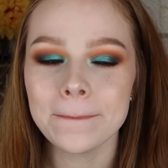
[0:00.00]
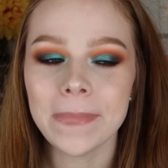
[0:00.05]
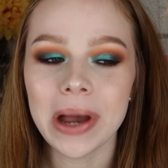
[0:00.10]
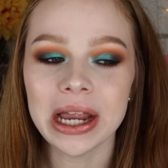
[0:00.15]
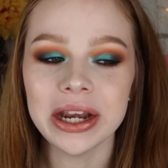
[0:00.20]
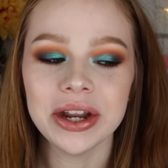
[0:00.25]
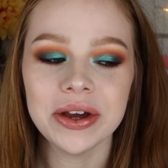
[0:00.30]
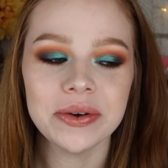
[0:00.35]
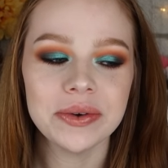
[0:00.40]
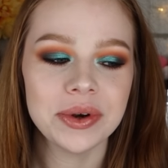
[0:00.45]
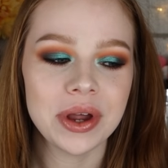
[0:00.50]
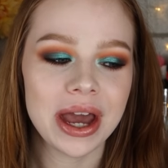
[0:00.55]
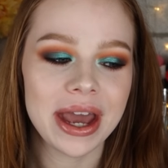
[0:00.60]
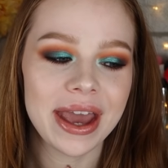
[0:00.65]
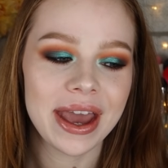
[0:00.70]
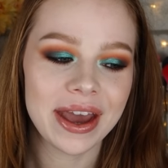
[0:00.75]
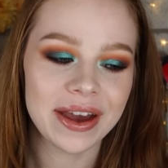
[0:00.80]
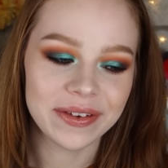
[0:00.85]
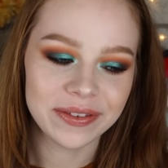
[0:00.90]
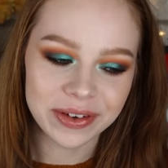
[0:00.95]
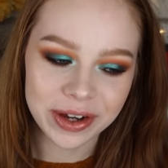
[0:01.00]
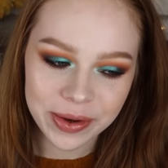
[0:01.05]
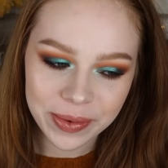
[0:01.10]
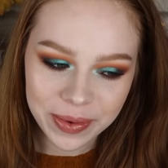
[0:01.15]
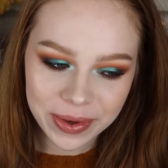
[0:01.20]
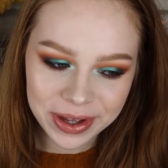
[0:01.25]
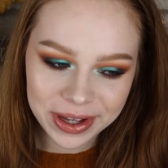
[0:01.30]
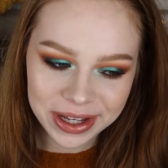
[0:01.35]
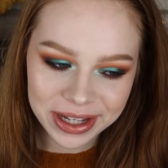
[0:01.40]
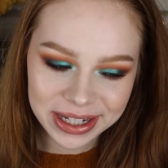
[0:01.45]
I know not
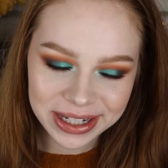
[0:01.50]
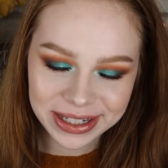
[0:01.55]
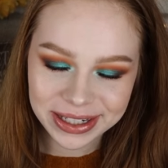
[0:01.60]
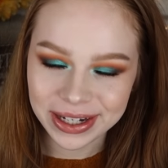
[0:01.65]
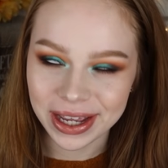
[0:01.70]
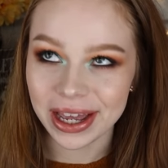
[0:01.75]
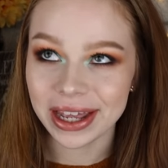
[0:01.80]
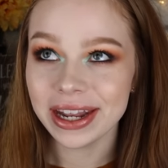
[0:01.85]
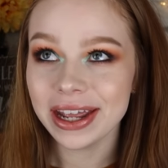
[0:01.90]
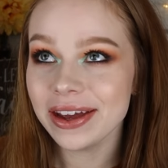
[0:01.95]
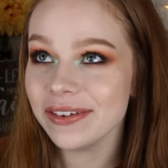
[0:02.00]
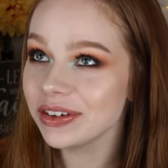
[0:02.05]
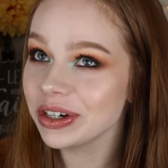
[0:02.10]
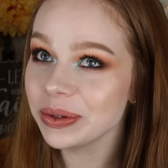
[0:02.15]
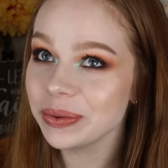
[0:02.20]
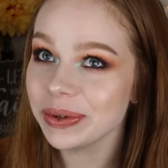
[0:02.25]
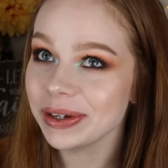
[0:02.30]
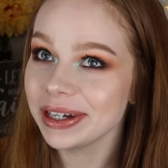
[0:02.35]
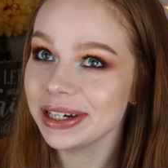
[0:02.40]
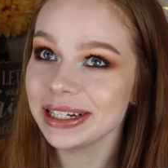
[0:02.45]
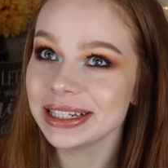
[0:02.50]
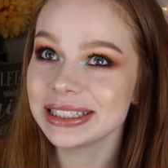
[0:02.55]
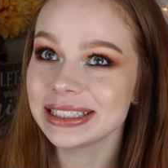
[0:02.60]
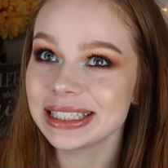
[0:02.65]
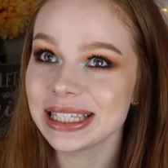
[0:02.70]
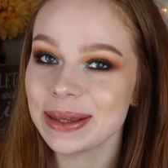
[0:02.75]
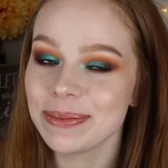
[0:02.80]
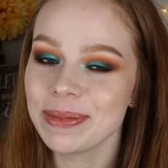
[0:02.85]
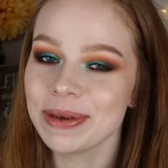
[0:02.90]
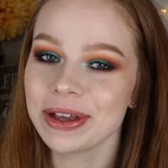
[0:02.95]
everyone, not everyone is
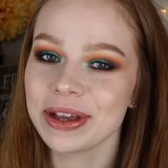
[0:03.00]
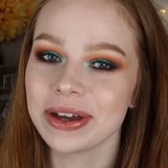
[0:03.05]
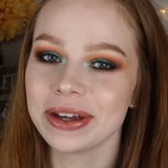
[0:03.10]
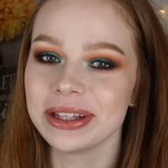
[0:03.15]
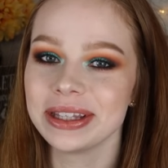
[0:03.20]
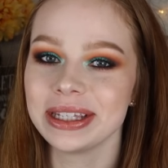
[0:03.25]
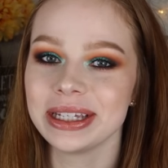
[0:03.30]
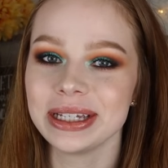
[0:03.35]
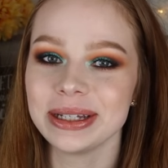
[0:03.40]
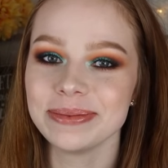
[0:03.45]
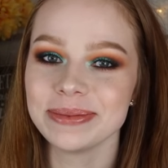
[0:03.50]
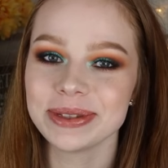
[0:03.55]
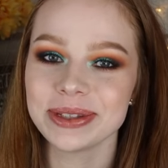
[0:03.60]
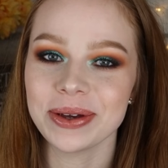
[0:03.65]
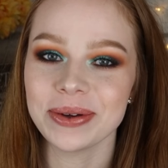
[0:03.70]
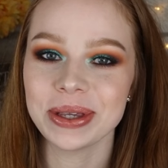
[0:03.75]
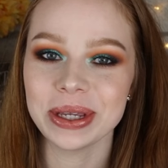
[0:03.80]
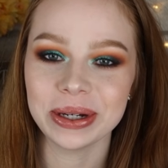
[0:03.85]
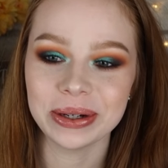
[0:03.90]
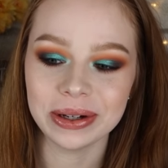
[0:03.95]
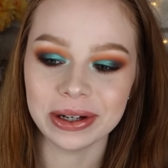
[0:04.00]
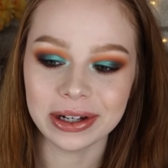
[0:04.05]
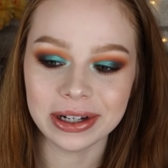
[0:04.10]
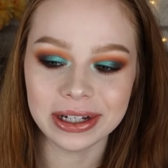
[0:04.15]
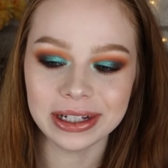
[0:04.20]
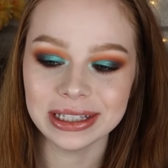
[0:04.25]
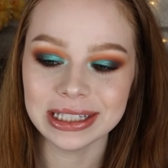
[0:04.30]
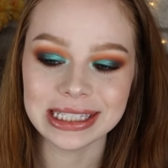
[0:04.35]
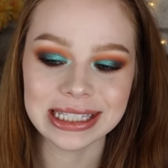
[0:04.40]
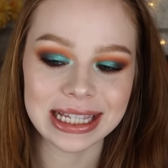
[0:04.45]
sleeping on them so your
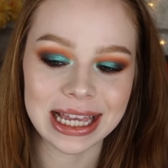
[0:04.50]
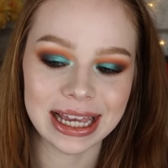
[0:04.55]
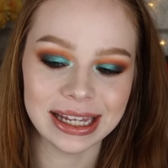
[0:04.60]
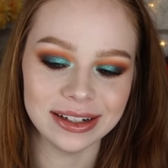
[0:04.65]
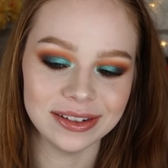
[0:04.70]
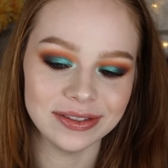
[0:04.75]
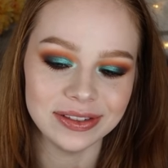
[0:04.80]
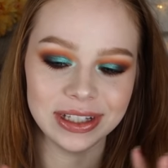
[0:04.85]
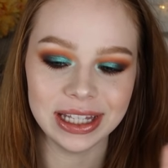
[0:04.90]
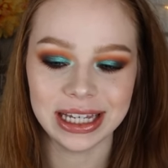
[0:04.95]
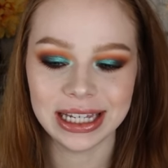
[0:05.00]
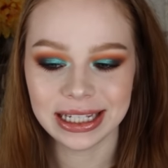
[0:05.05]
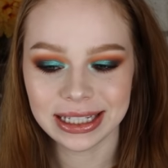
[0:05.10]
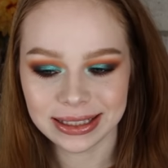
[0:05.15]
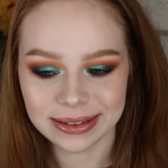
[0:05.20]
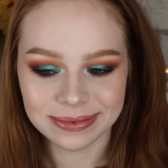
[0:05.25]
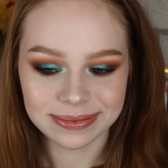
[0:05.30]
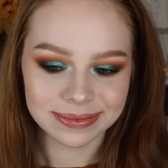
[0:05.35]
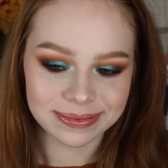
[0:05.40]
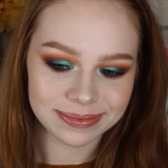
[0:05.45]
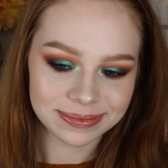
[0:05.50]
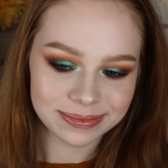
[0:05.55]
all is kind of like